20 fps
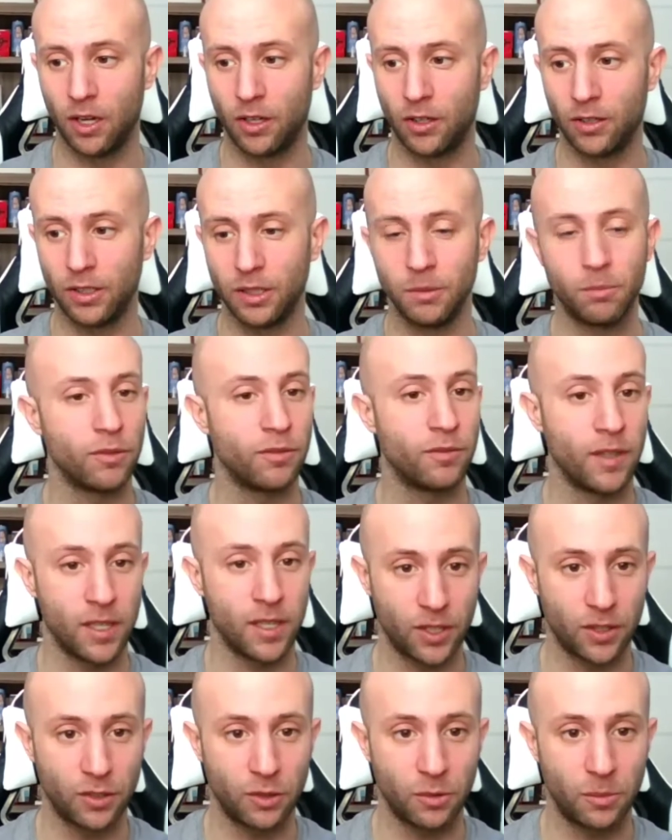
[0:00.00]
utterly
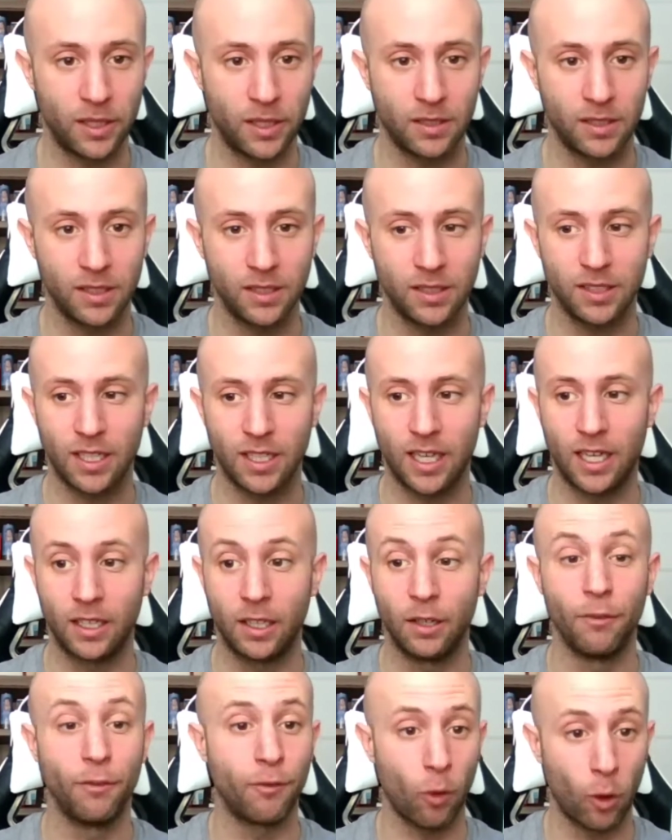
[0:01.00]
professional about this and
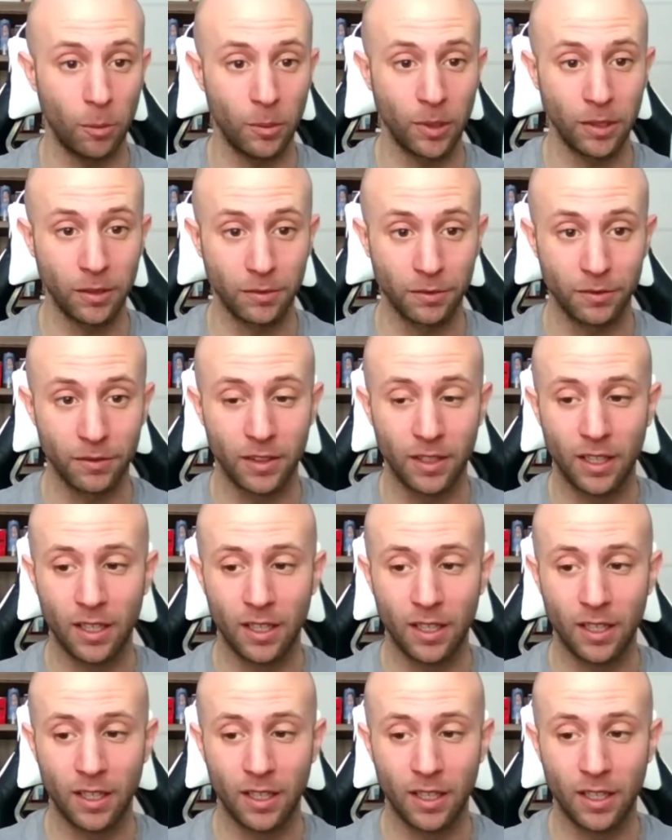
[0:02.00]
informative